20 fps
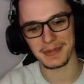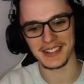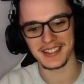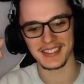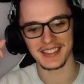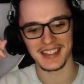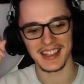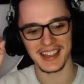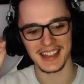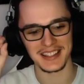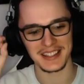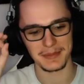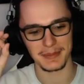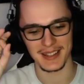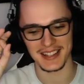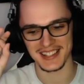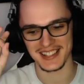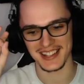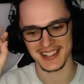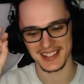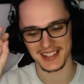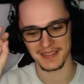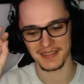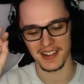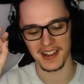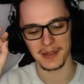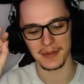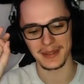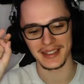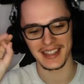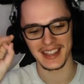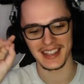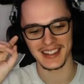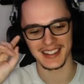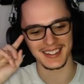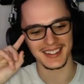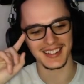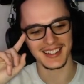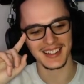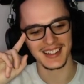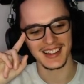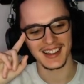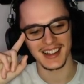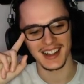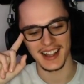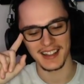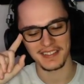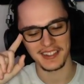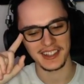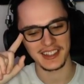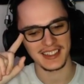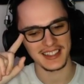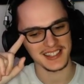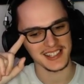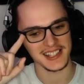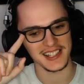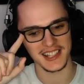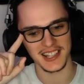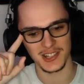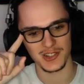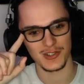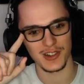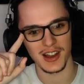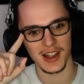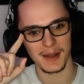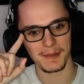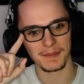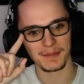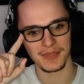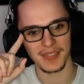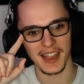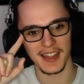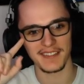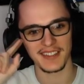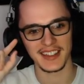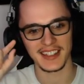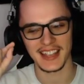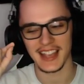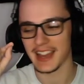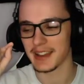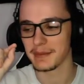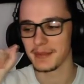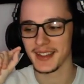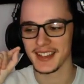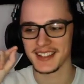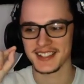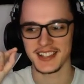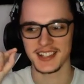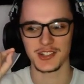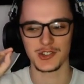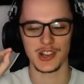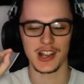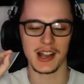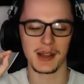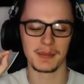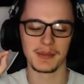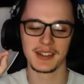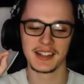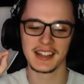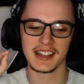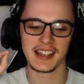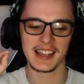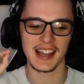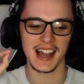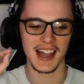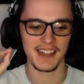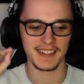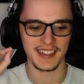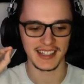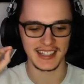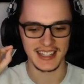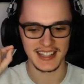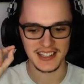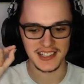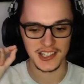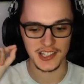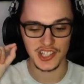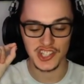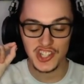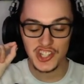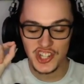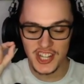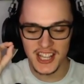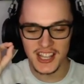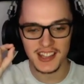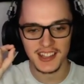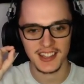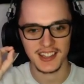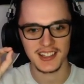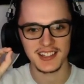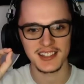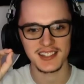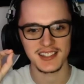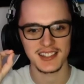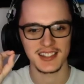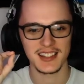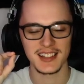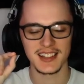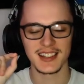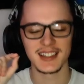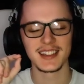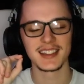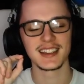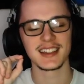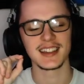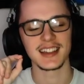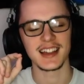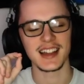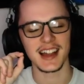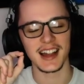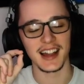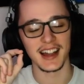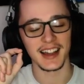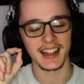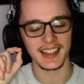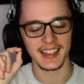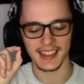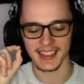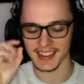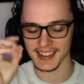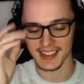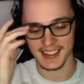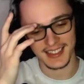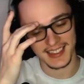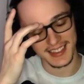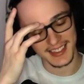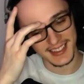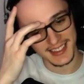it's been it's been since the very beginning. I think this is the trap. I think Kenma is the trap. I think he's a genius and